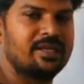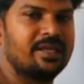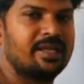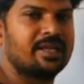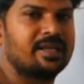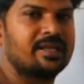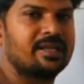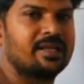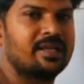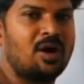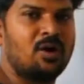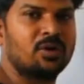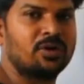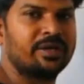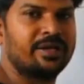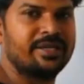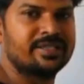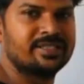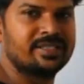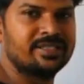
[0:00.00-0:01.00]
Here out
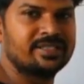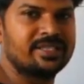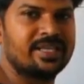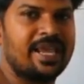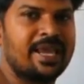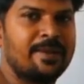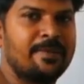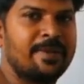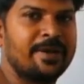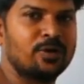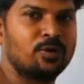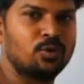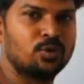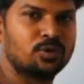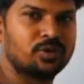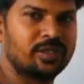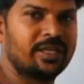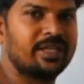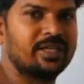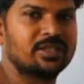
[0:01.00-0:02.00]
radius is a by
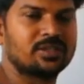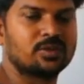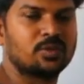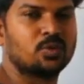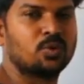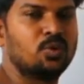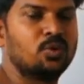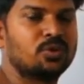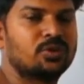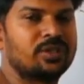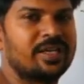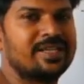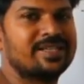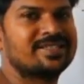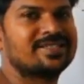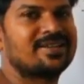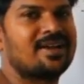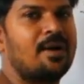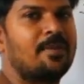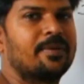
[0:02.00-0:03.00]
root 3. So root 3
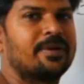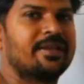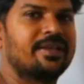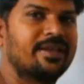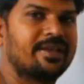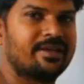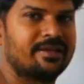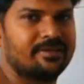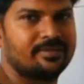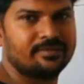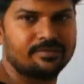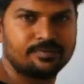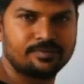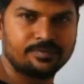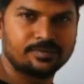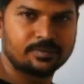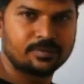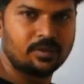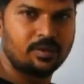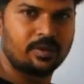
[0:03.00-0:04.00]
is common here.
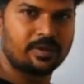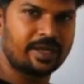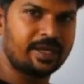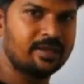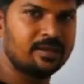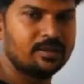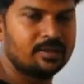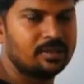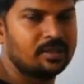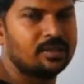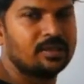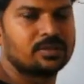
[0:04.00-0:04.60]
Okay.